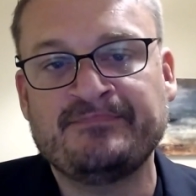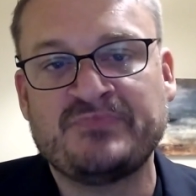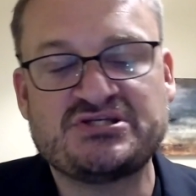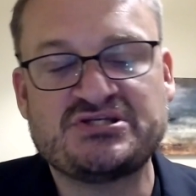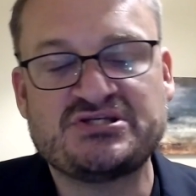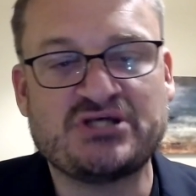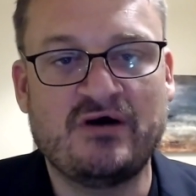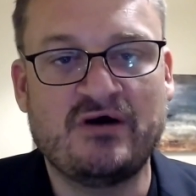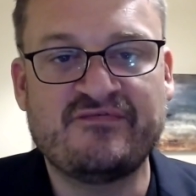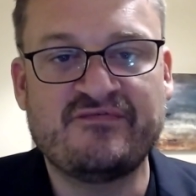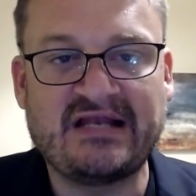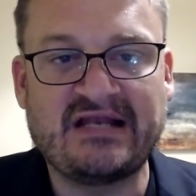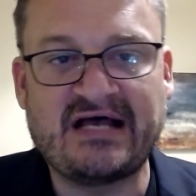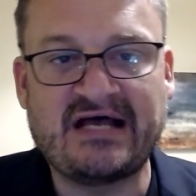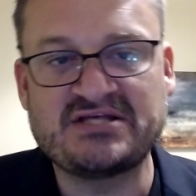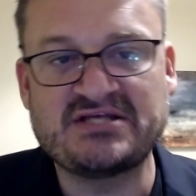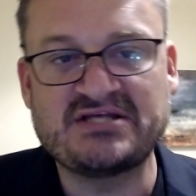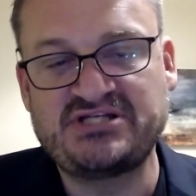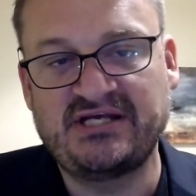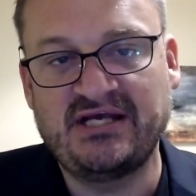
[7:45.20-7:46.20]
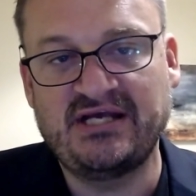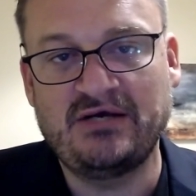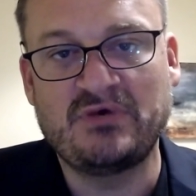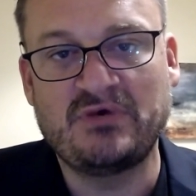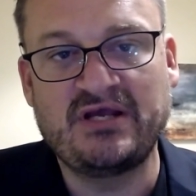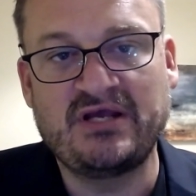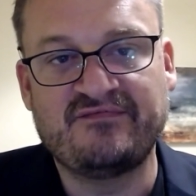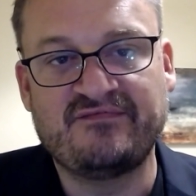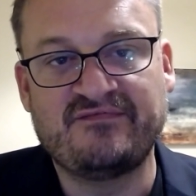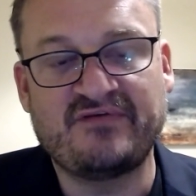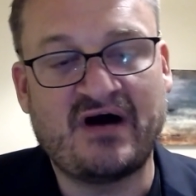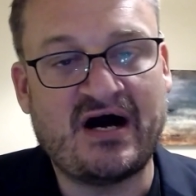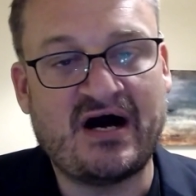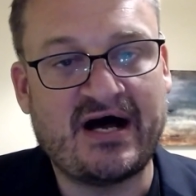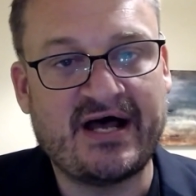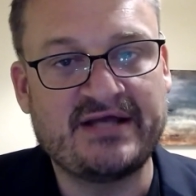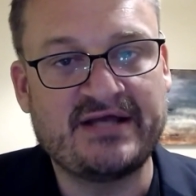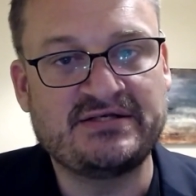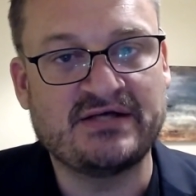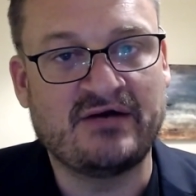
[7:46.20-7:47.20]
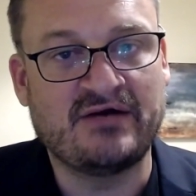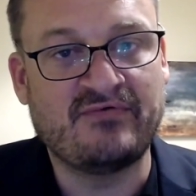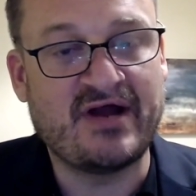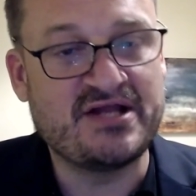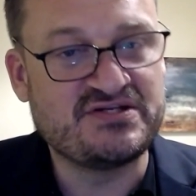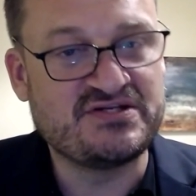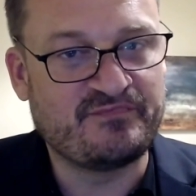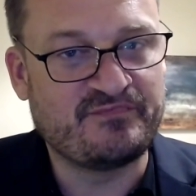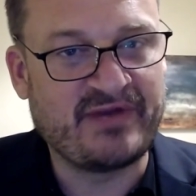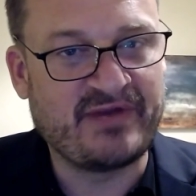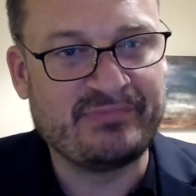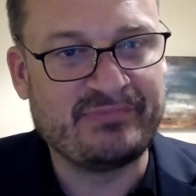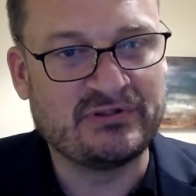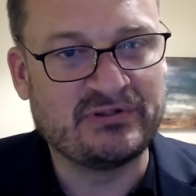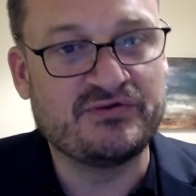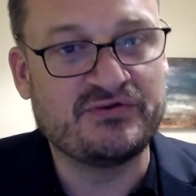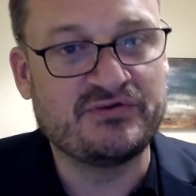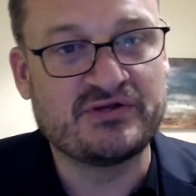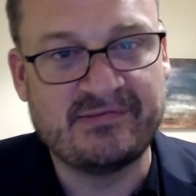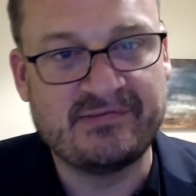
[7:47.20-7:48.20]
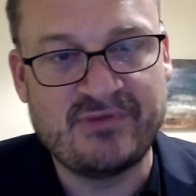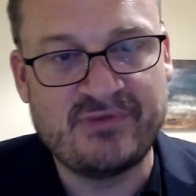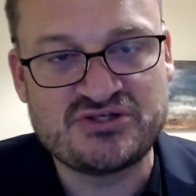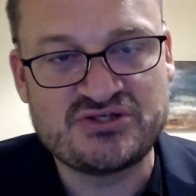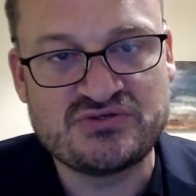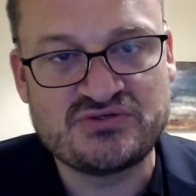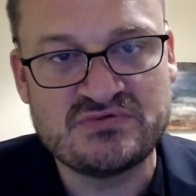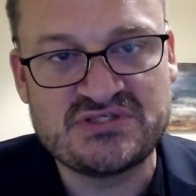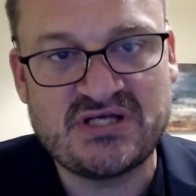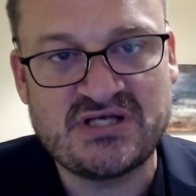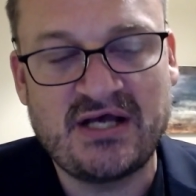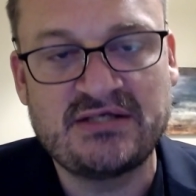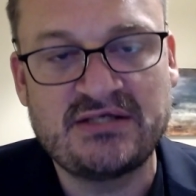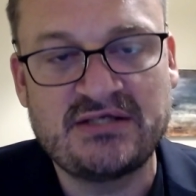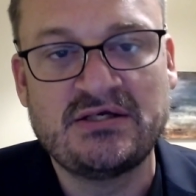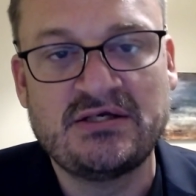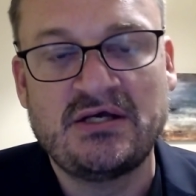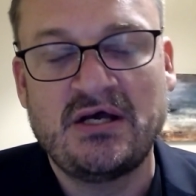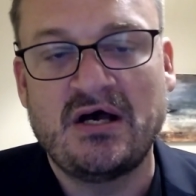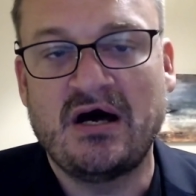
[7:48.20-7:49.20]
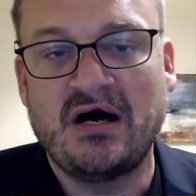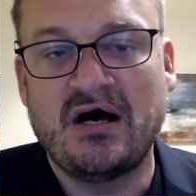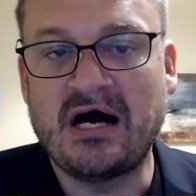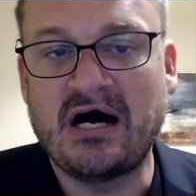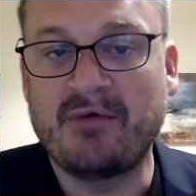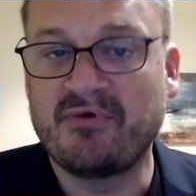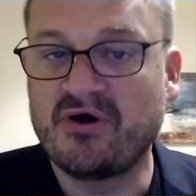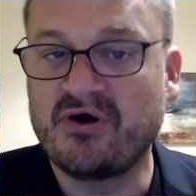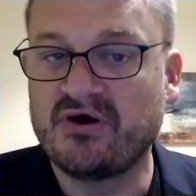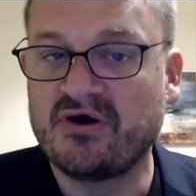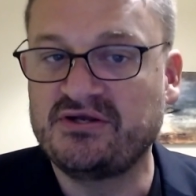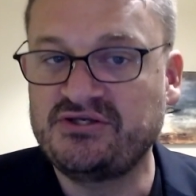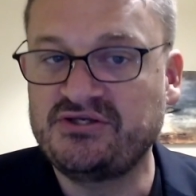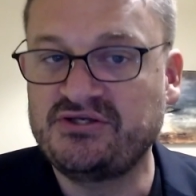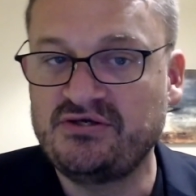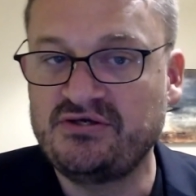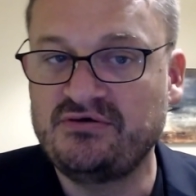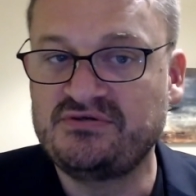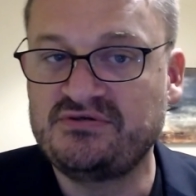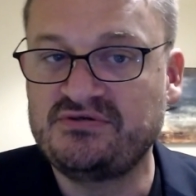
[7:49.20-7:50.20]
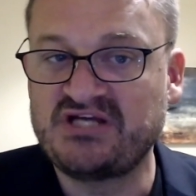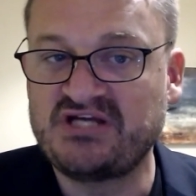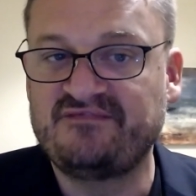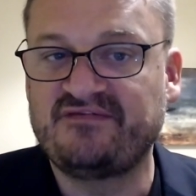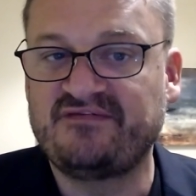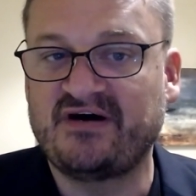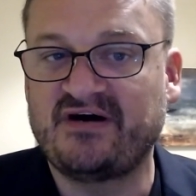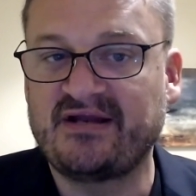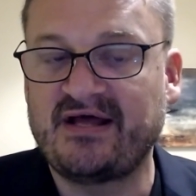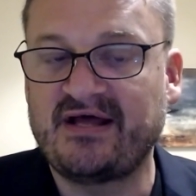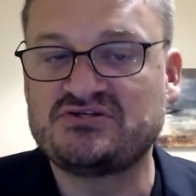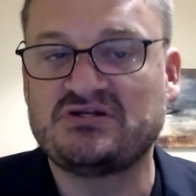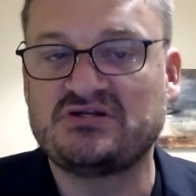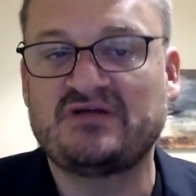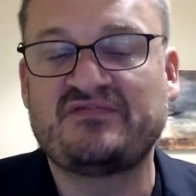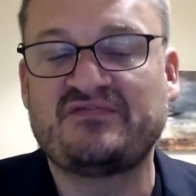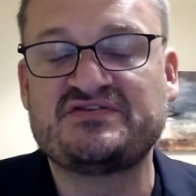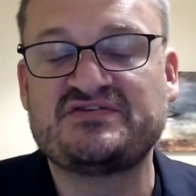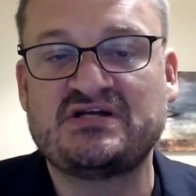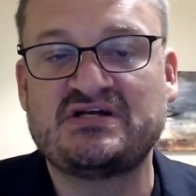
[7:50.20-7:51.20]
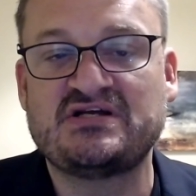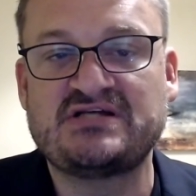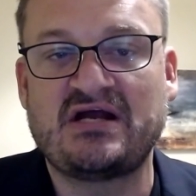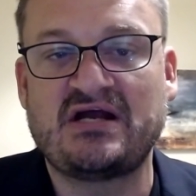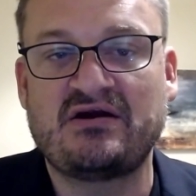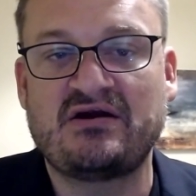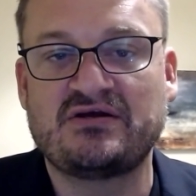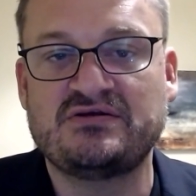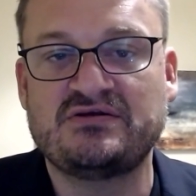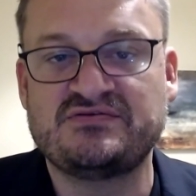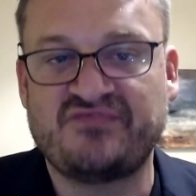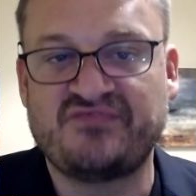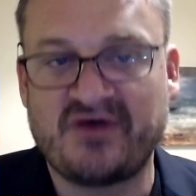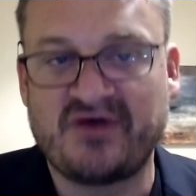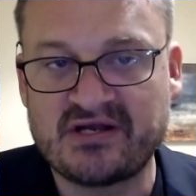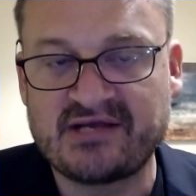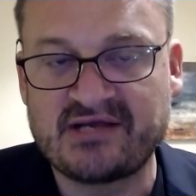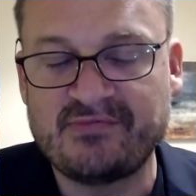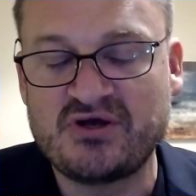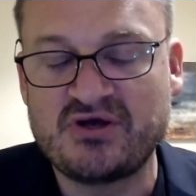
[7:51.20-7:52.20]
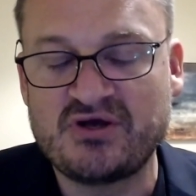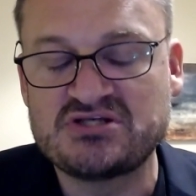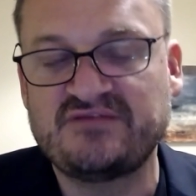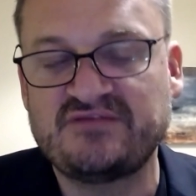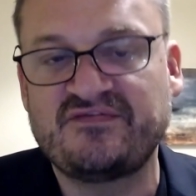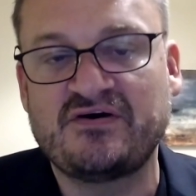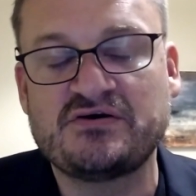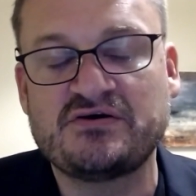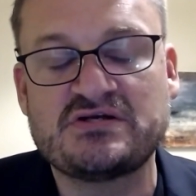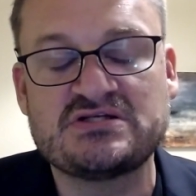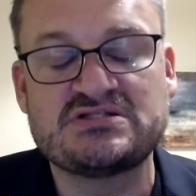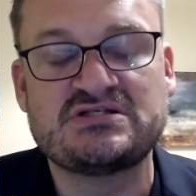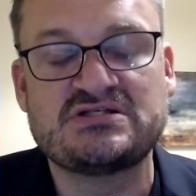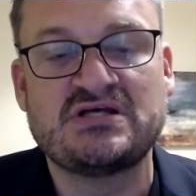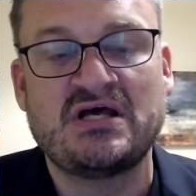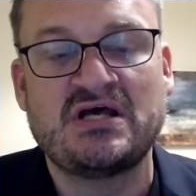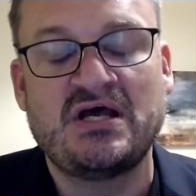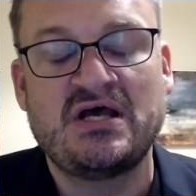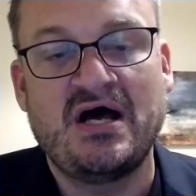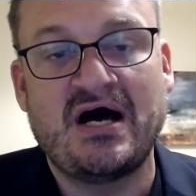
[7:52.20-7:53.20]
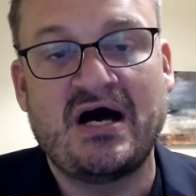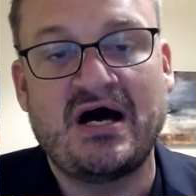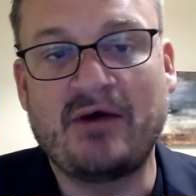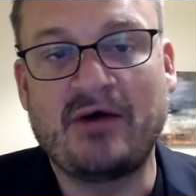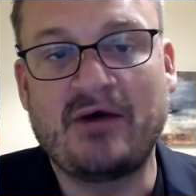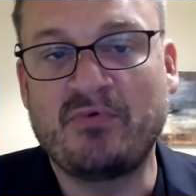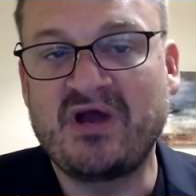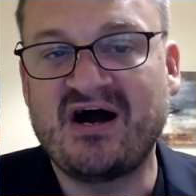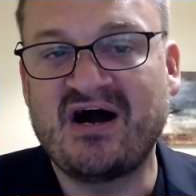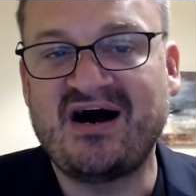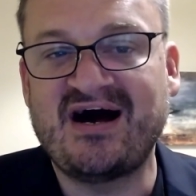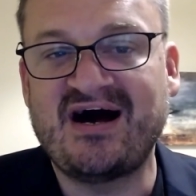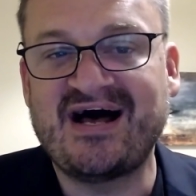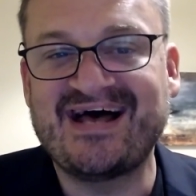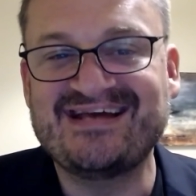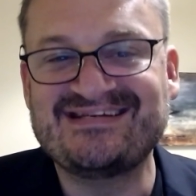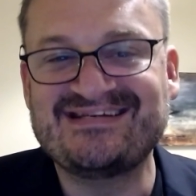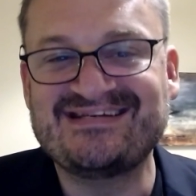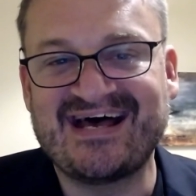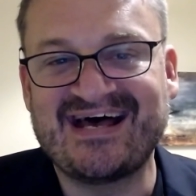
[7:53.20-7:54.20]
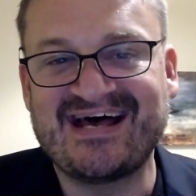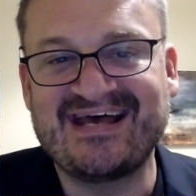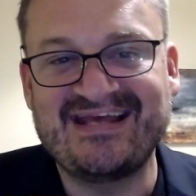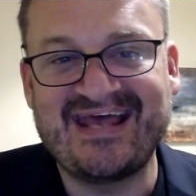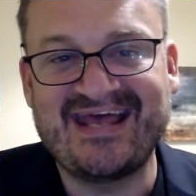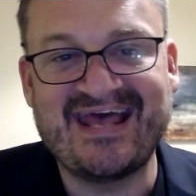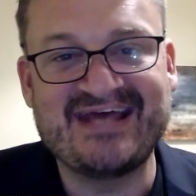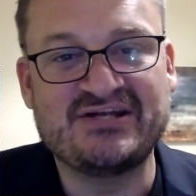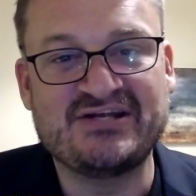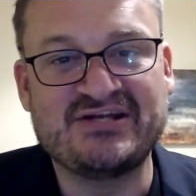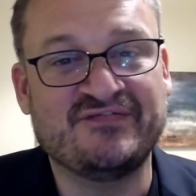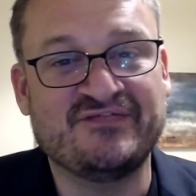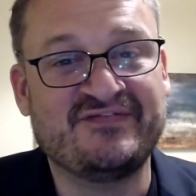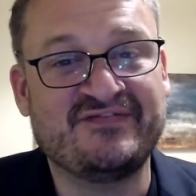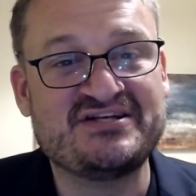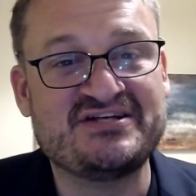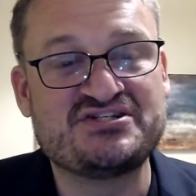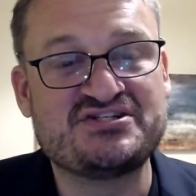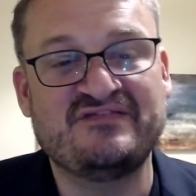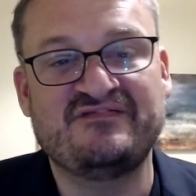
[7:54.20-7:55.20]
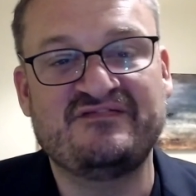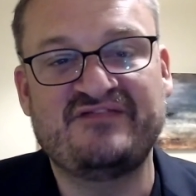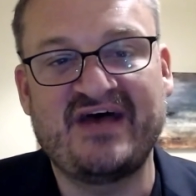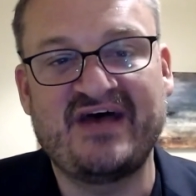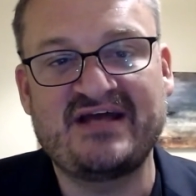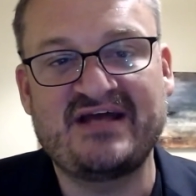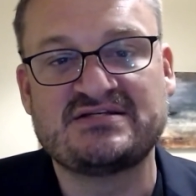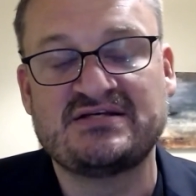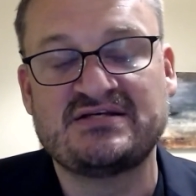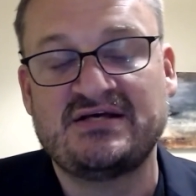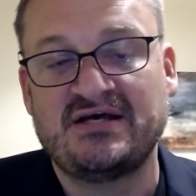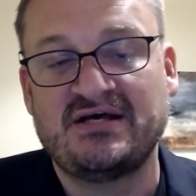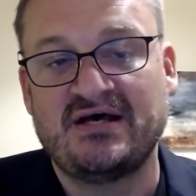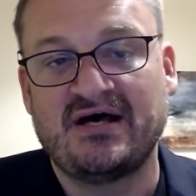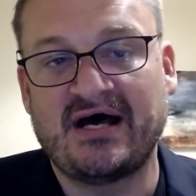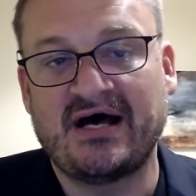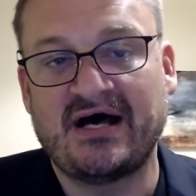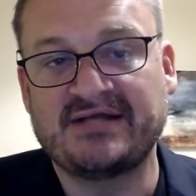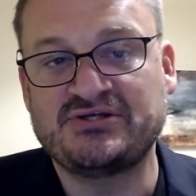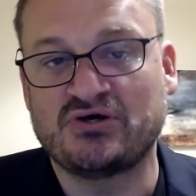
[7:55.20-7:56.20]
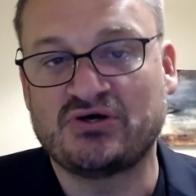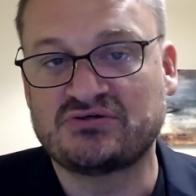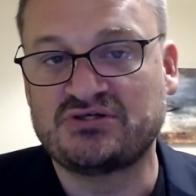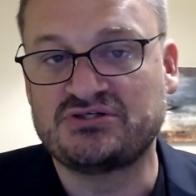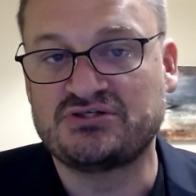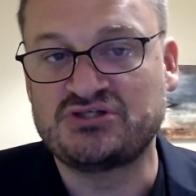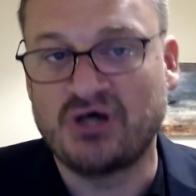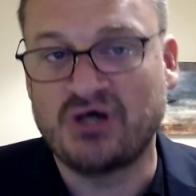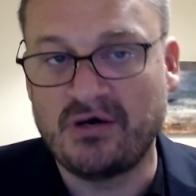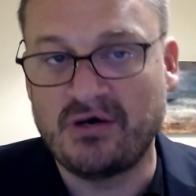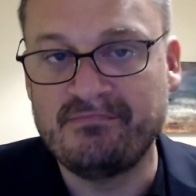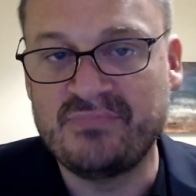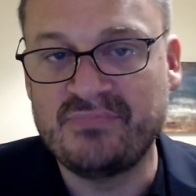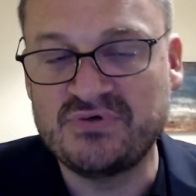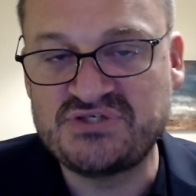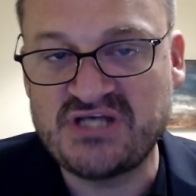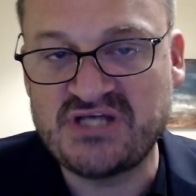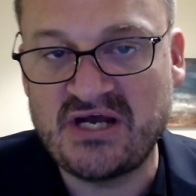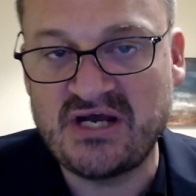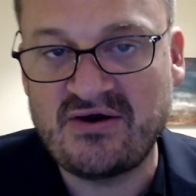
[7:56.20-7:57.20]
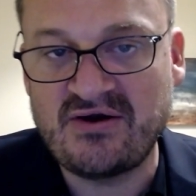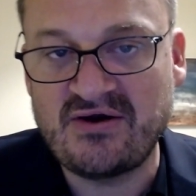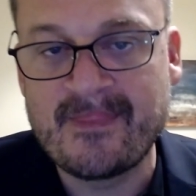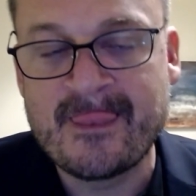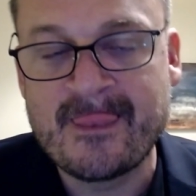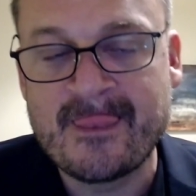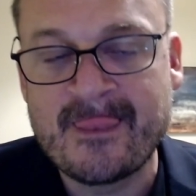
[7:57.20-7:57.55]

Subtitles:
So over the last year, we've hired a range of people on the commercial side. We've got a new chief financial officer, Terry, who's very commercially focused. We hired a head of Volition Vet, Dr. Tom Butera,